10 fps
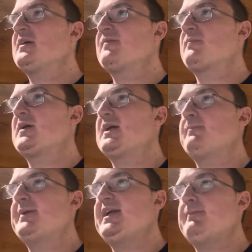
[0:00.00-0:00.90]
my
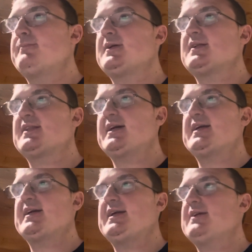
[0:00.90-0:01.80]
people that
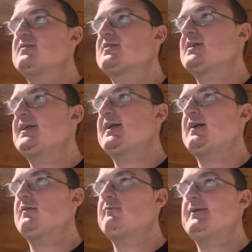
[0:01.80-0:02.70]
I usually
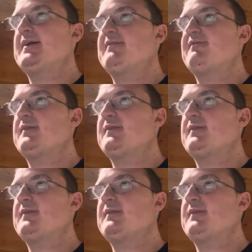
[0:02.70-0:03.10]
go with,